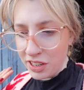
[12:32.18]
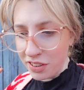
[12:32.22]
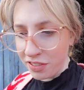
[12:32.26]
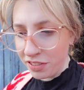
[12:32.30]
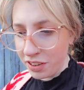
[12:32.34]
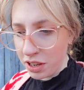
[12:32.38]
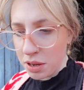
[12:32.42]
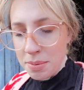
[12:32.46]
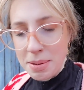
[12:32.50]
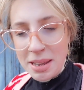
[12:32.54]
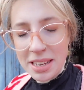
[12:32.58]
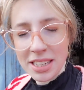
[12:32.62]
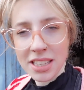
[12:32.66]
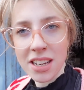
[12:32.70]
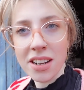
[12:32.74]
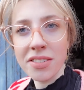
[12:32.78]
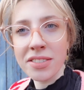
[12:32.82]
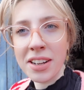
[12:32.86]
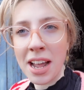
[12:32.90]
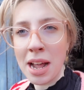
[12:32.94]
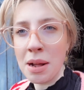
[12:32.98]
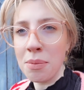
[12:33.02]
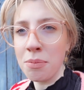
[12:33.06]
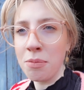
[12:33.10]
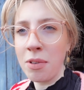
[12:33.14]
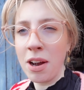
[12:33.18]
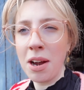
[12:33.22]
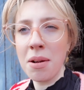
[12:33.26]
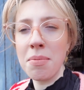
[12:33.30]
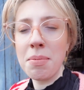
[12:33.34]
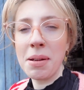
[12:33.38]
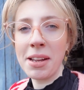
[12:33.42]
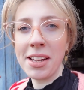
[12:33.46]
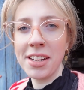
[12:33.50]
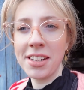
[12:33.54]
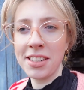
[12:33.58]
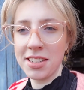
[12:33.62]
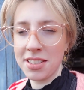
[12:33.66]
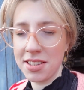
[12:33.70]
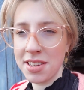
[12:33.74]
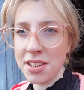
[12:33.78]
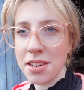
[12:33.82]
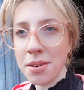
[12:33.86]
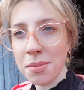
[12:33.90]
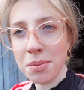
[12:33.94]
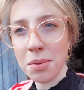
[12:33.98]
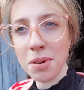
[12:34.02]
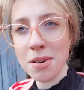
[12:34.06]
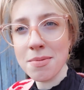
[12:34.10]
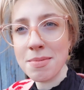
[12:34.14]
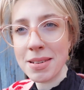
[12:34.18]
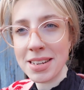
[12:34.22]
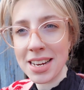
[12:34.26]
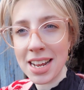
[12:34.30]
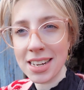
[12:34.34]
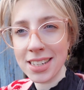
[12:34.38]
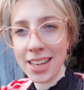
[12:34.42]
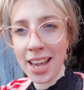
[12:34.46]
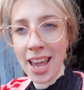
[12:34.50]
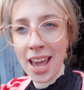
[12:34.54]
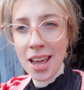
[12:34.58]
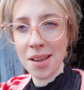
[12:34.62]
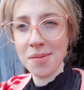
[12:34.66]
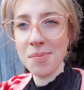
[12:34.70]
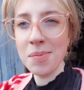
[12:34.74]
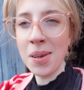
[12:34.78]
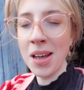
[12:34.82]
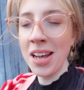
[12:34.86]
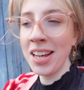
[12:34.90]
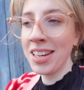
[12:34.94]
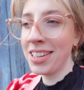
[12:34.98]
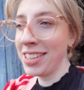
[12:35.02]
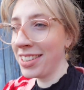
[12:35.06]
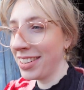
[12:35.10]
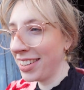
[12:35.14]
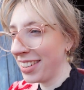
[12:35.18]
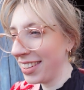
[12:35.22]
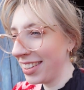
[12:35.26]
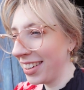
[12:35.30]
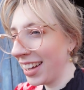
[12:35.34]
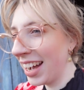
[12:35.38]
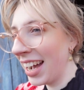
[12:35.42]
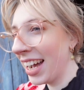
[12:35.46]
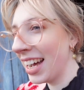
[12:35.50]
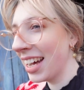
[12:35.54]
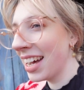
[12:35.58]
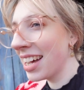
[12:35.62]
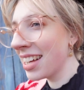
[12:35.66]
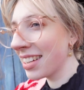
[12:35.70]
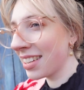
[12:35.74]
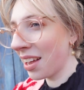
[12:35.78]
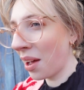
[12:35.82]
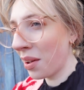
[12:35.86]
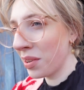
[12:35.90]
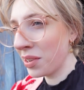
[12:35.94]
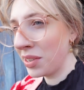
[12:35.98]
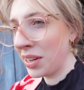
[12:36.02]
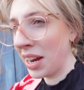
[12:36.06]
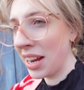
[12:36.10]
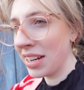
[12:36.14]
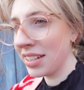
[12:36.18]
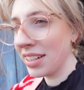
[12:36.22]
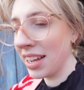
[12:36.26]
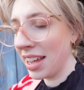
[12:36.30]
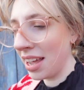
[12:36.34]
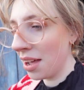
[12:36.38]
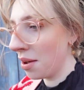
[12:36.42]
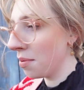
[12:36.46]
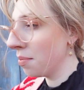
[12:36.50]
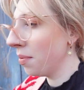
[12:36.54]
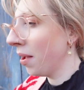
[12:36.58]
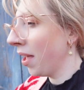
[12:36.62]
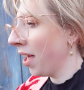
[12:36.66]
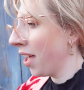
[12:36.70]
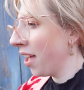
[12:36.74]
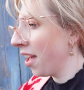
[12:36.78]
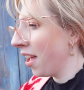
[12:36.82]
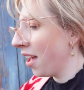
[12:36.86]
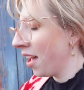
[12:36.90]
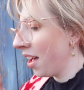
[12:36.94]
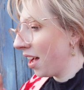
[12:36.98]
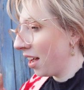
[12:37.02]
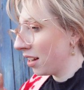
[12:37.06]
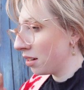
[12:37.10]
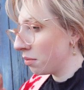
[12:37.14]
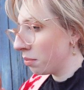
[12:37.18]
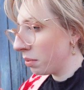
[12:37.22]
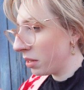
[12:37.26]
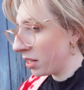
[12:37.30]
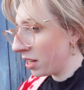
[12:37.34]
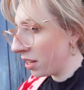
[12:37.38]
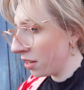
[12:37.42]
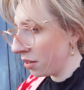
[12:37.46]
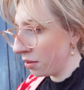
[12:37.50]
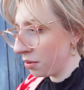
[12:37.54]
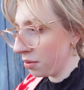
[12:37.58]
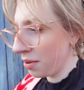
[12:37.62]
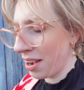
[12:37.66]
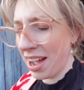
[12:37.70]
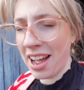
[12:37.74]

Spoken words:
Few bits off camera because number one, my dad came so I was chatting to him, and number two,